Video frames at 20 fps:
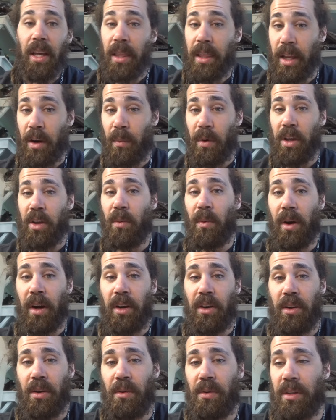Then what you want
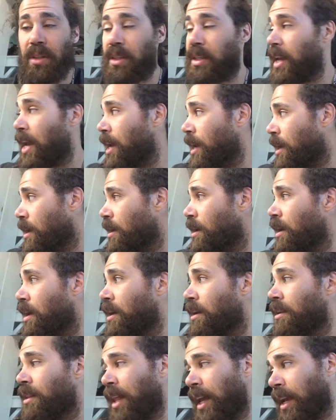to do is take,
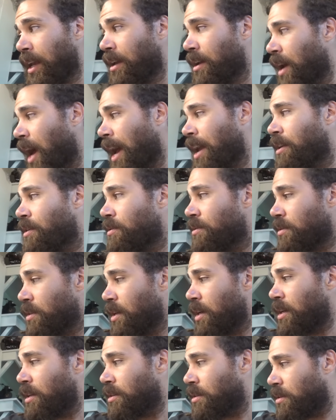like I use
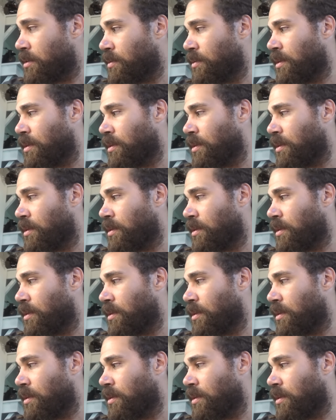this.